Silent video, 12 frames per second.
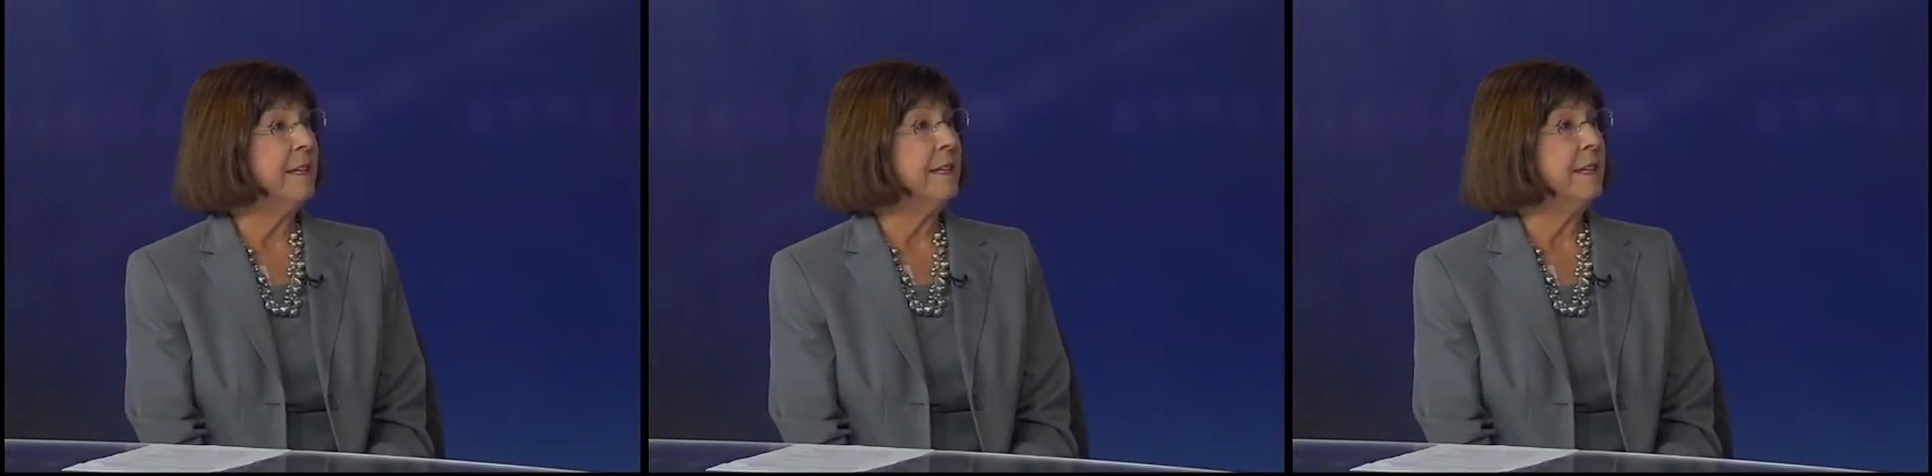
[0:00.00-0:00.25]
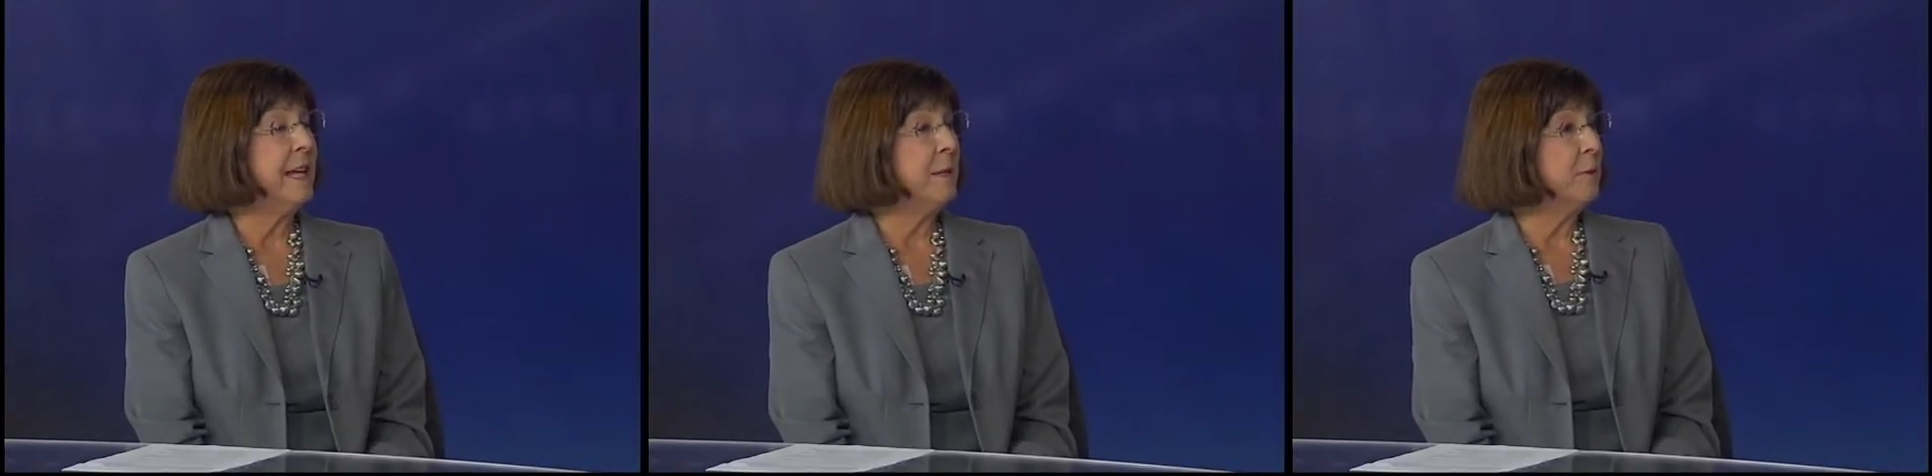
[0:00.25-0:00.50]

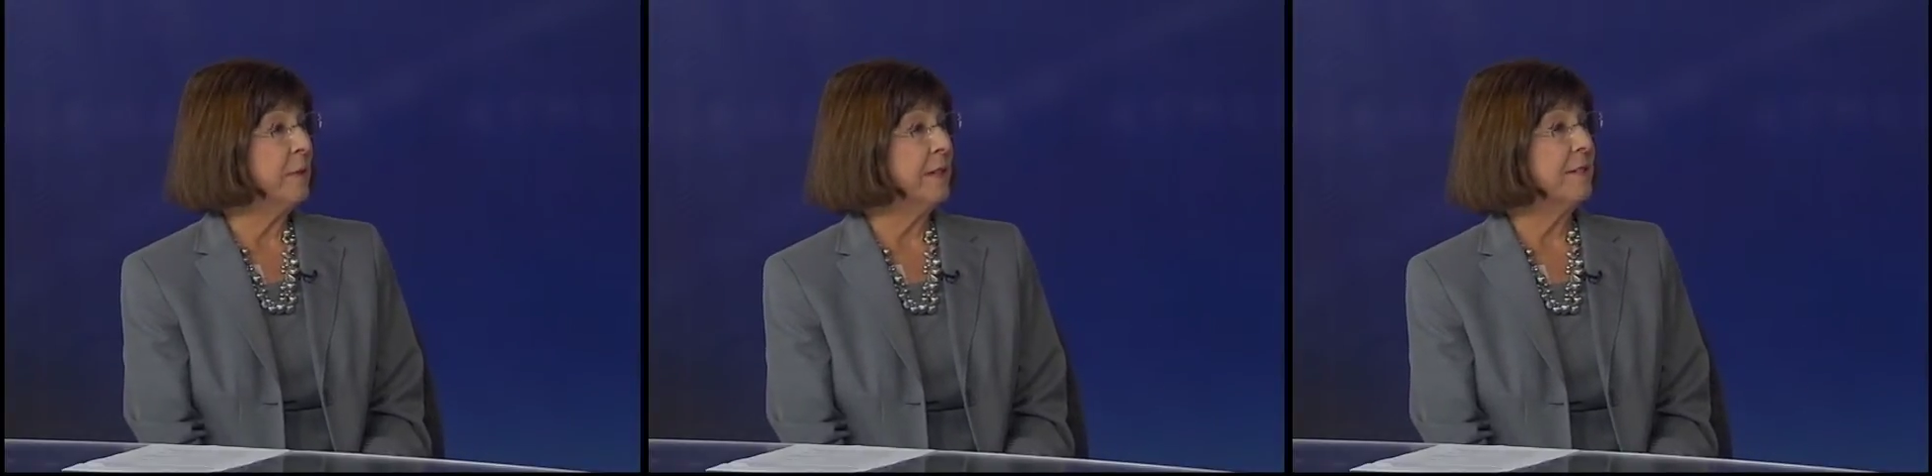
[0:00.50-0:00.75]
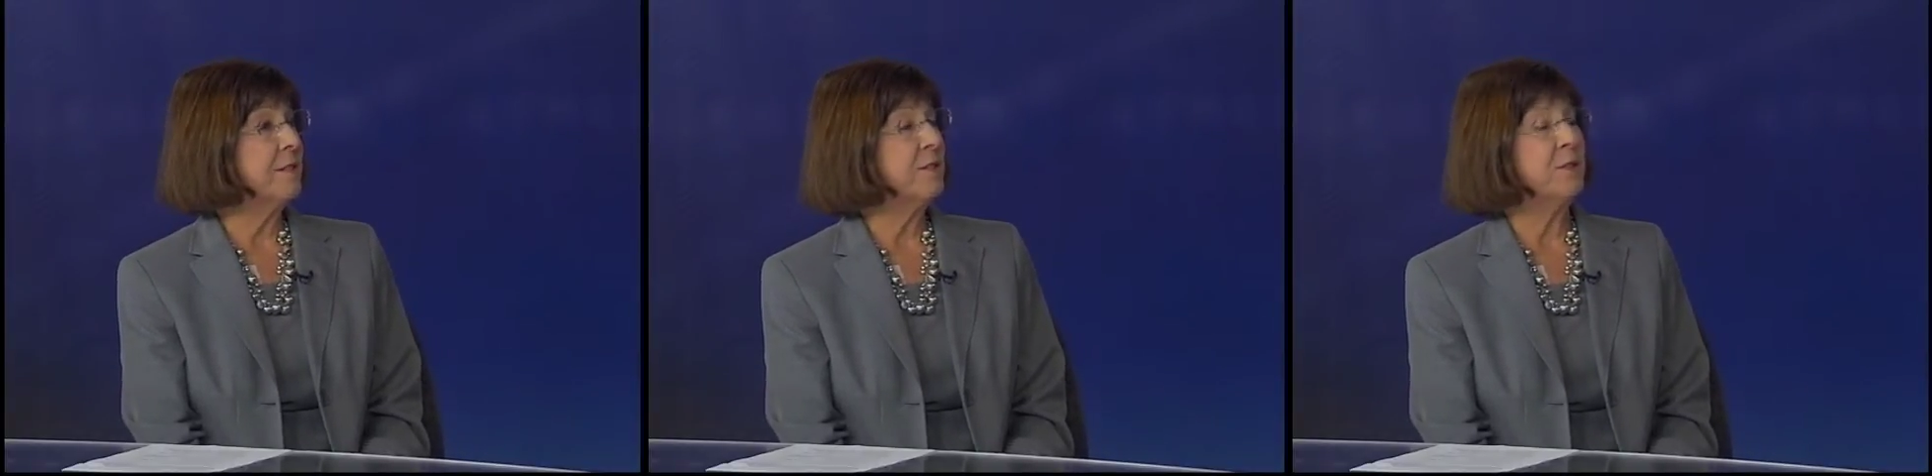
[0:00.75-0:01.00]
enable
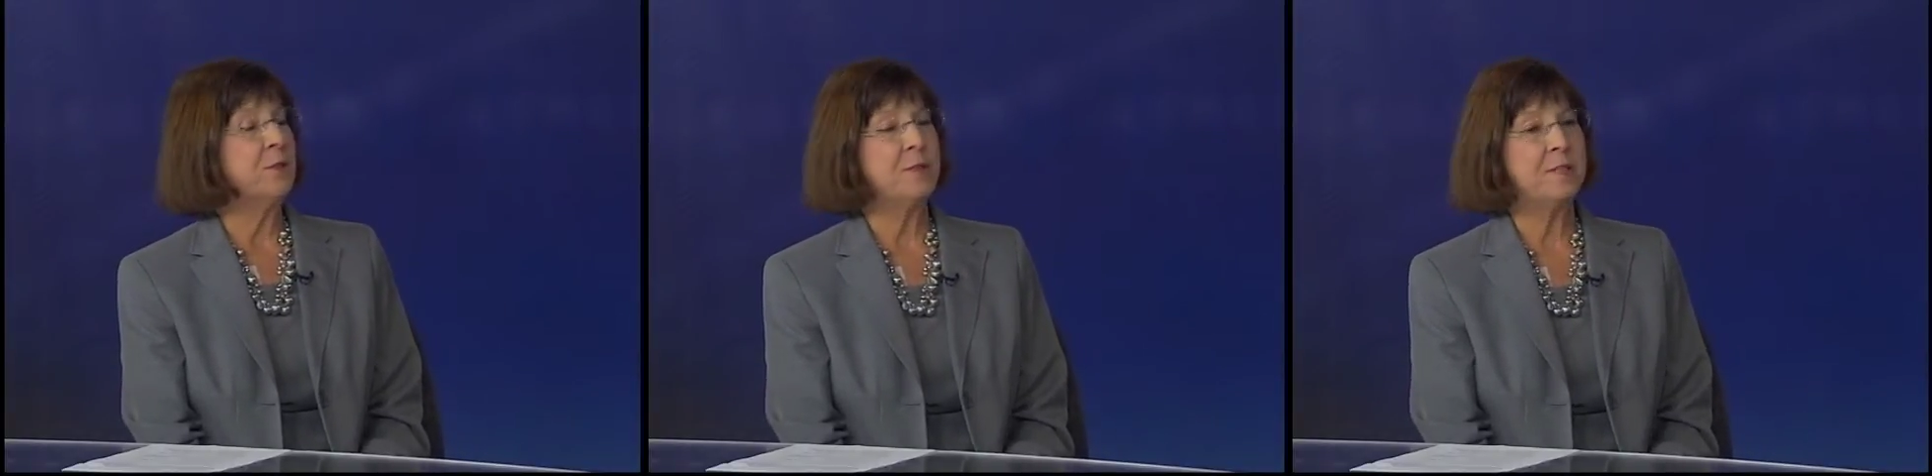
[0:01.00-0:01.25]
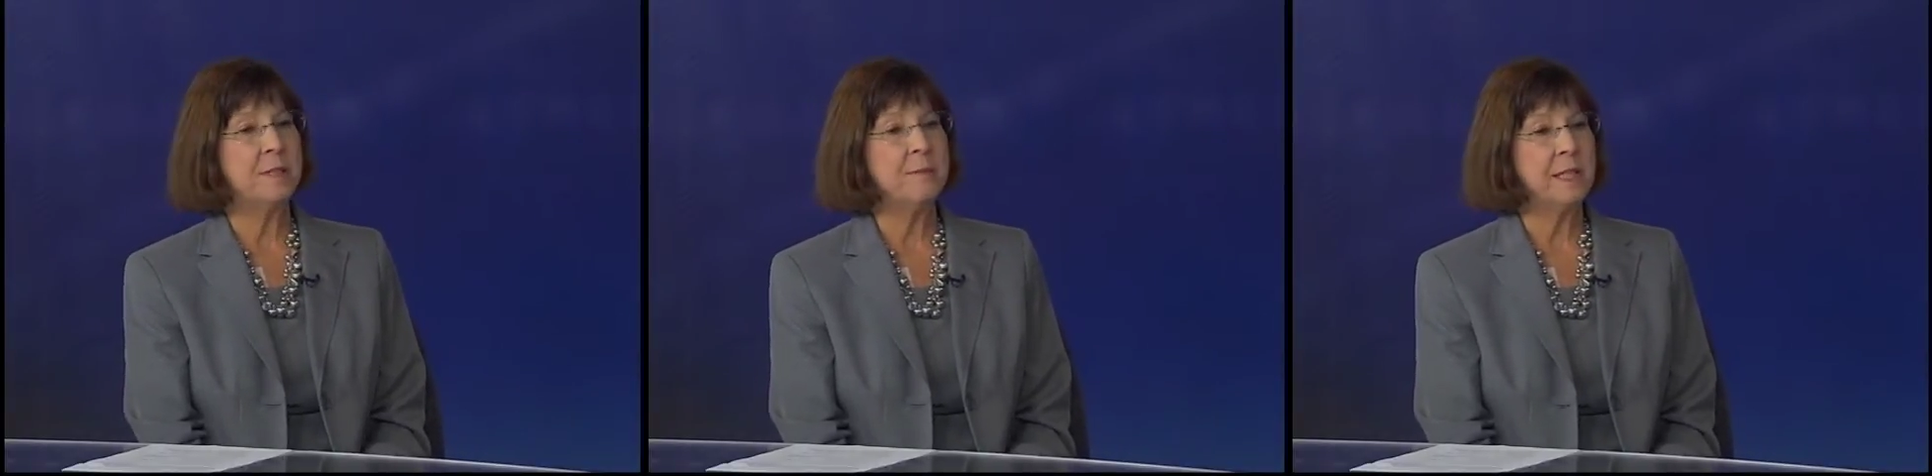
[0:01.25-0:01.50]
us to
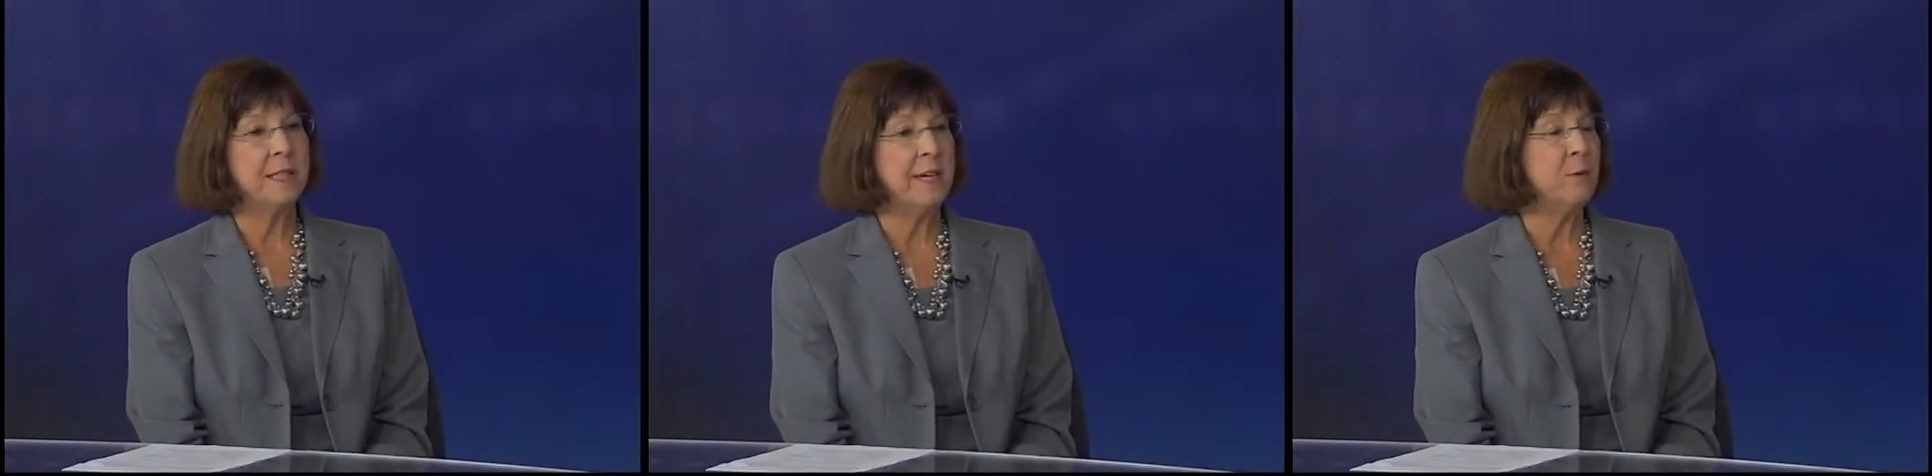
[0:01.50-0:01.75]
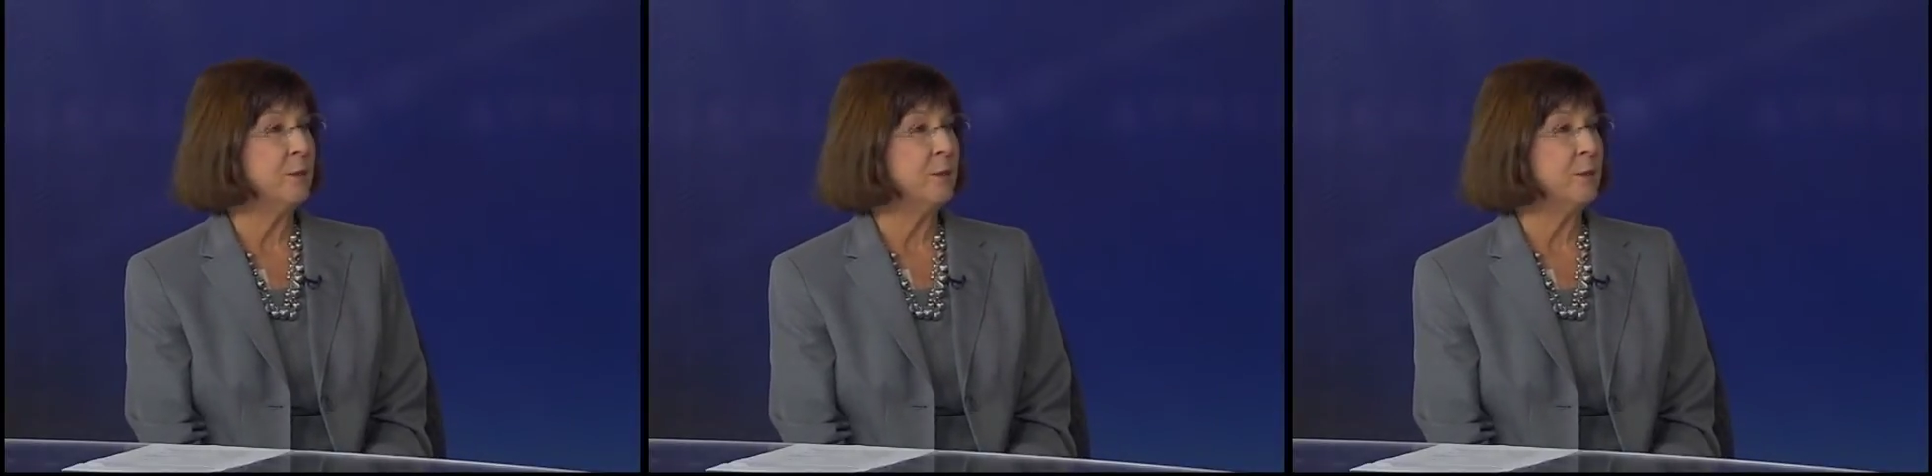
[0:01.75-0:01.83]
simulate